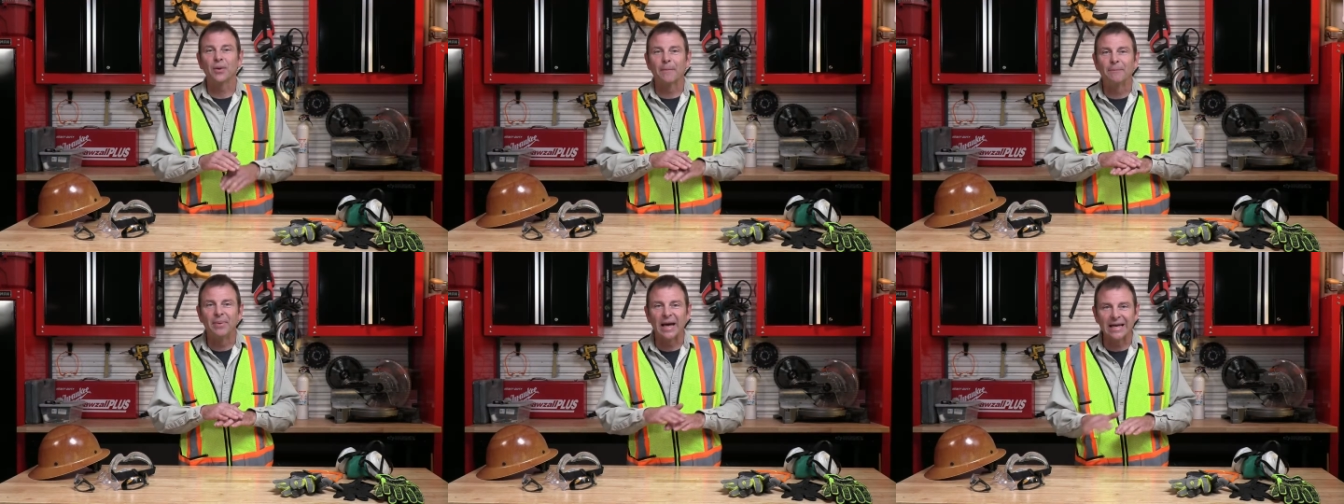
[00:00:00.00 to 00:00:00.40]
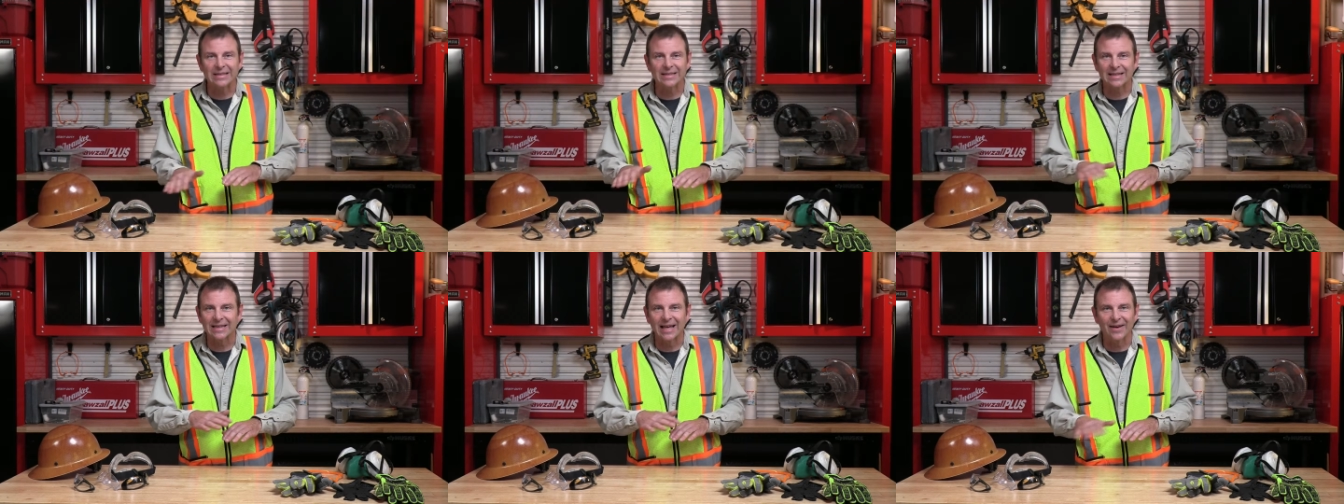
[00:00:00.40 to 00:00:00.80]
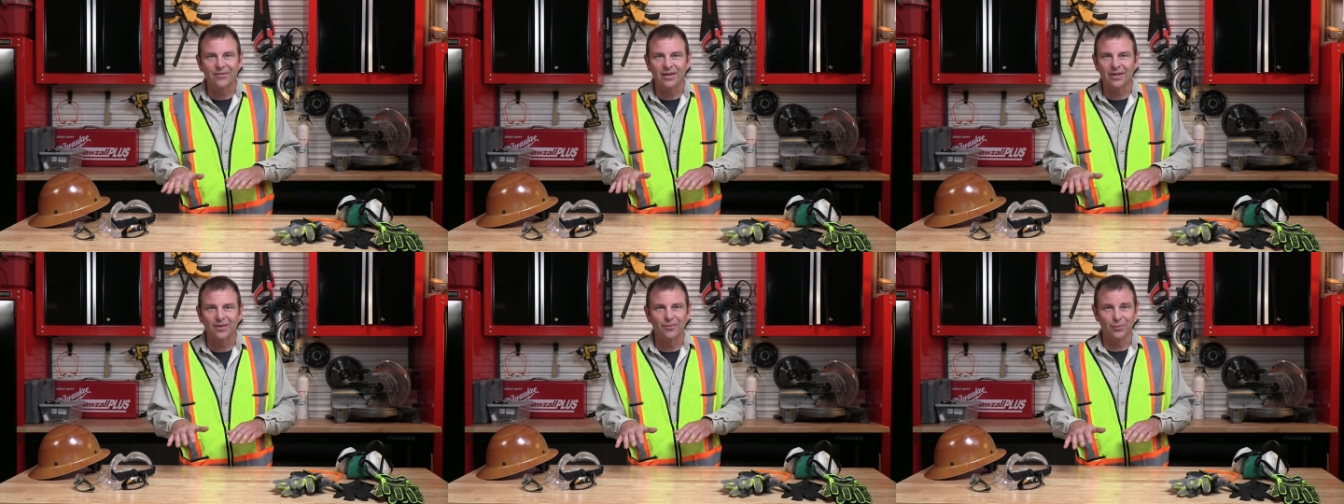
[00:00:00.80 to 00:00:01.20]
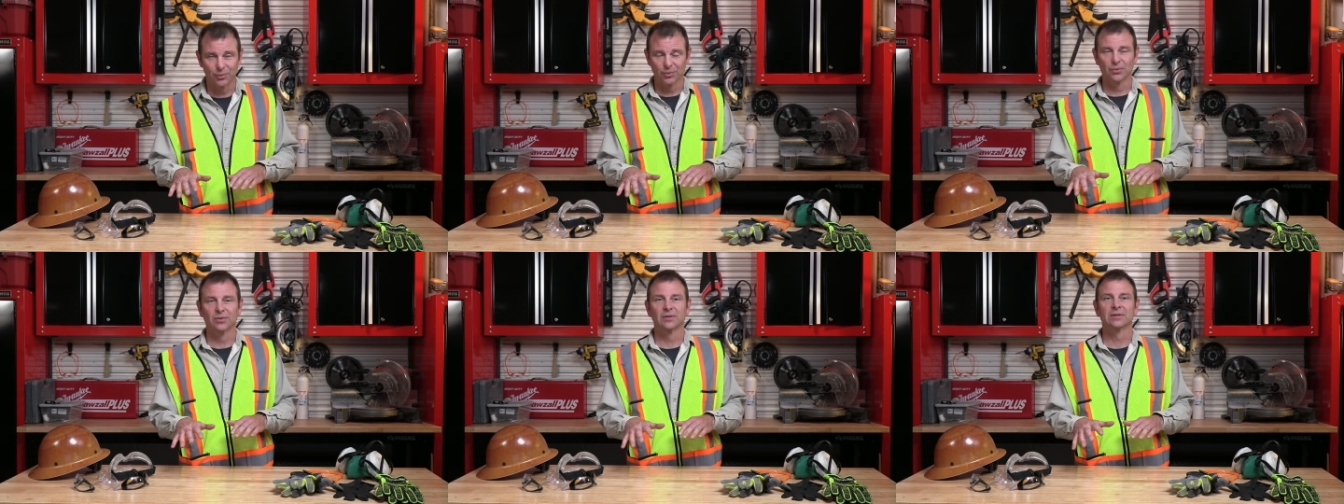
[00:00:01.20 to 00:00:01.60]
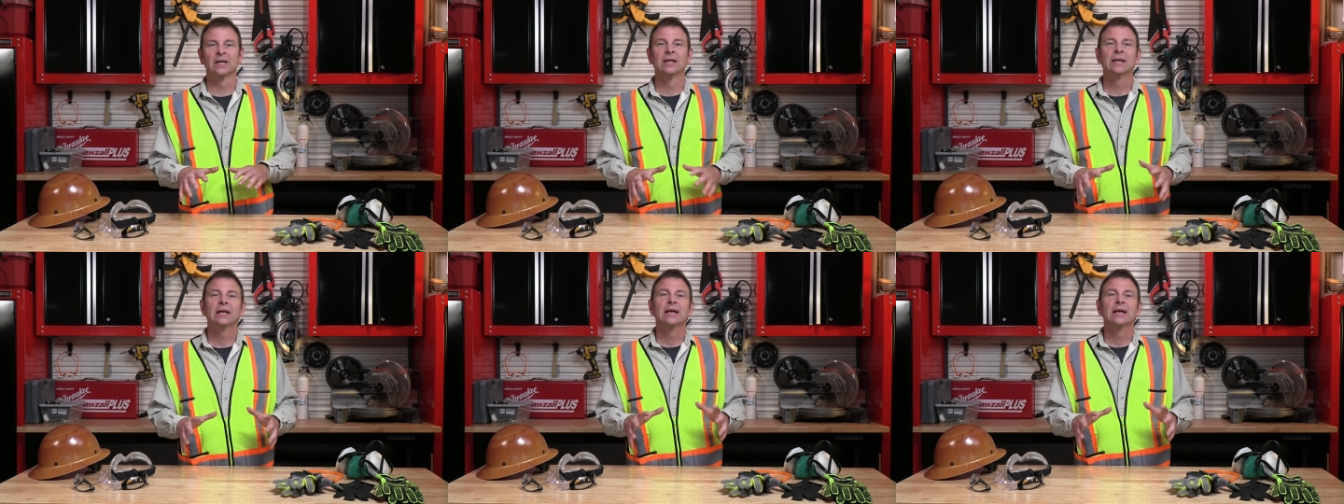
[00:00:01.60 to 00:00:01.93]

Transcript: your base level of rules.